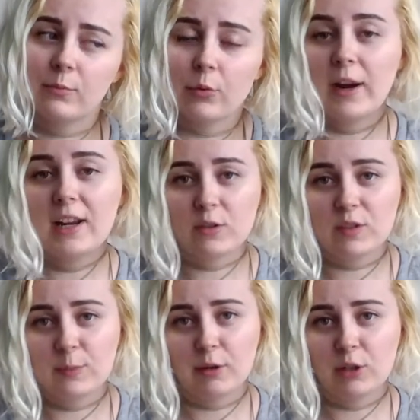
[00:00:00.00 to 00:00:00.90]
branch
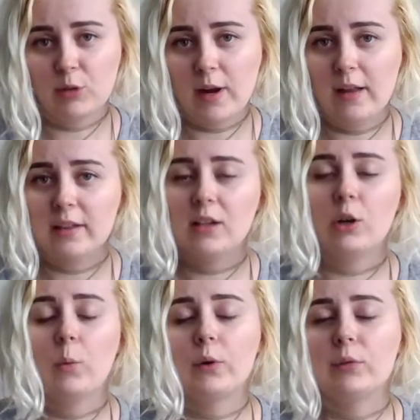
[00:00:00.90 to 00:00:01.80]
of
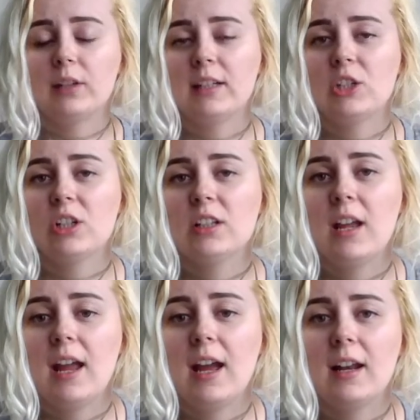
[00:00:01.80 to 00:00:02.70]
spirituality or one
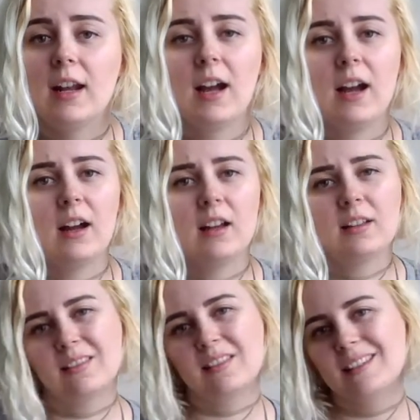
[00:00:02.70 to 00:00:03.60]
religion, and uh,
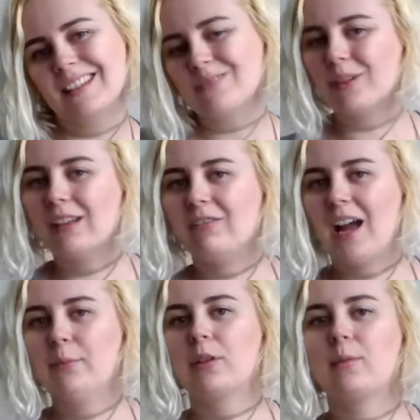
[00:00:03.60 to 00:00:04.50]
doesn't really
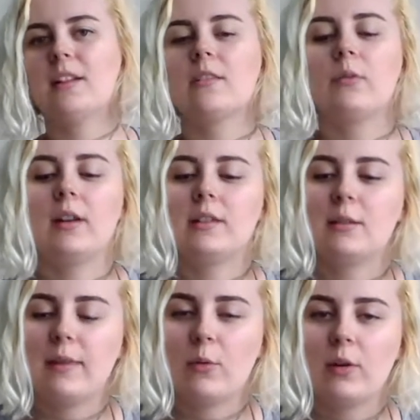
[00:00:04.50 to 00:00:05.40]
vibe with me, so I wanted
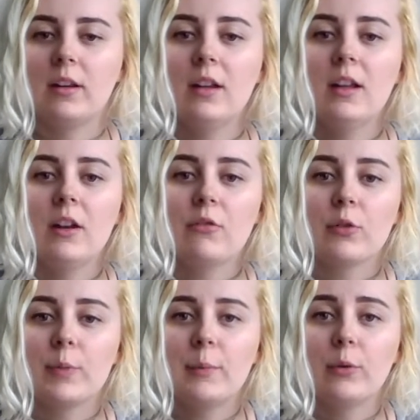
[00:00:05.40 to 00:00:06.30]
to make one
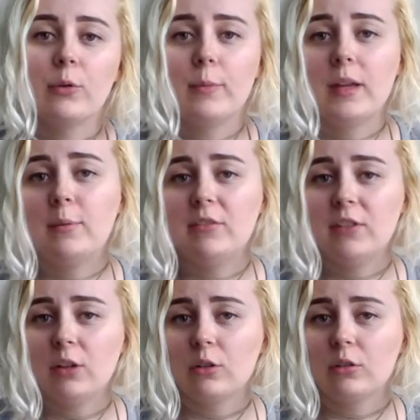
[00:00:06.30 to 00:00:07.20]
for people who maybe
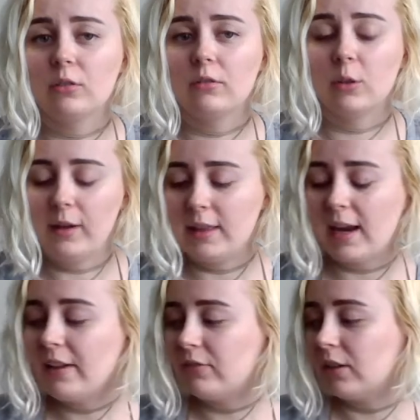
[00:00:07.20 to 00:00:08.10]
feel the way
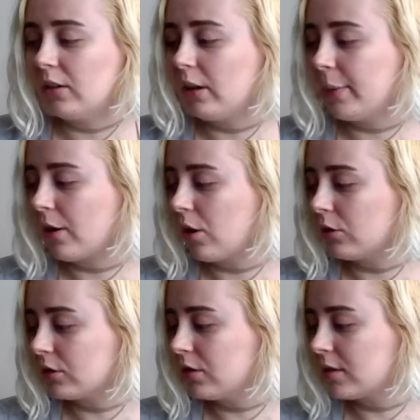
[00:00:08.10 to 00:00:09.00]
that I feel about
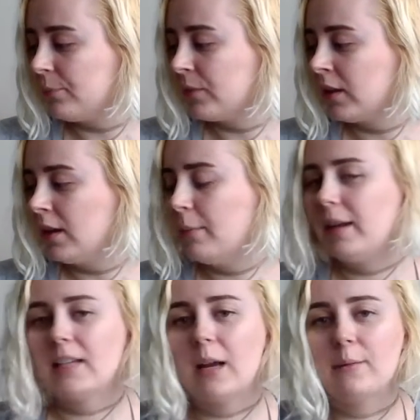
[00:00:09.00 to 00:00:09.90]
altars.
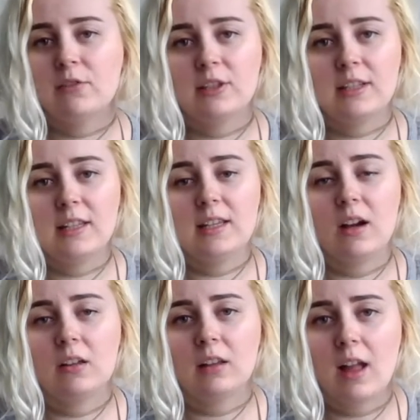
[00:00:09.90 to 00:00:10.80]
Many times, if you
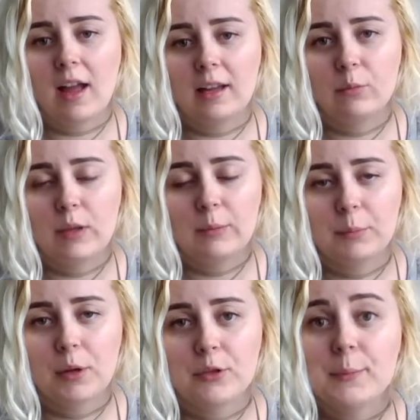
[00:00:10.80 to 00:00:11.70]
see online,
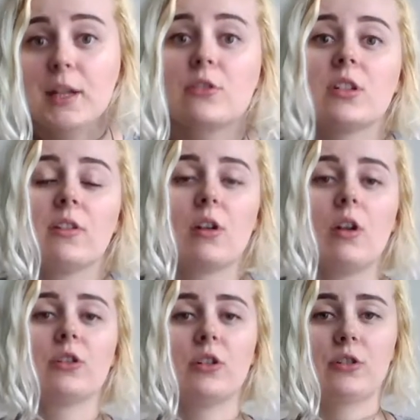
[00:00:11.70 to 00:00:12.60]
people post pictures of
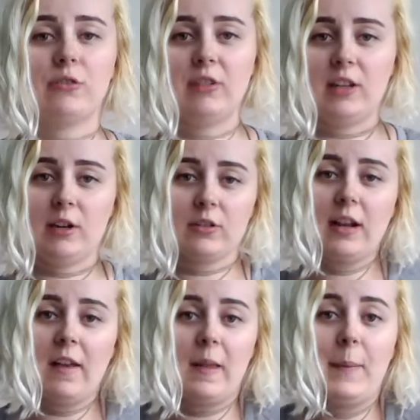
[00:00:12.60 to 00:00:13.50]
their altars or videos
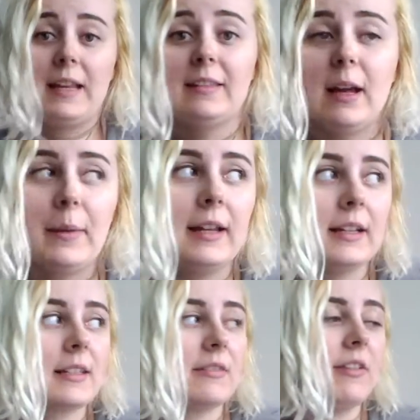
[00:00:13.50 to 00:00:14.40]
on how they made them,
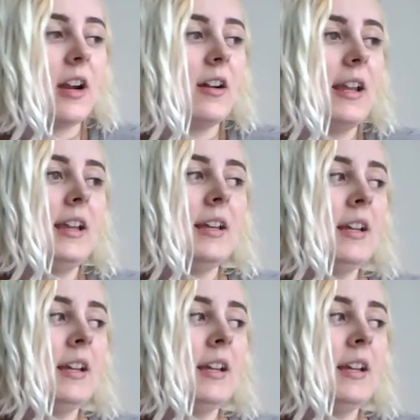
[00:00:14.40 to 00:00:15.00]
and it's very,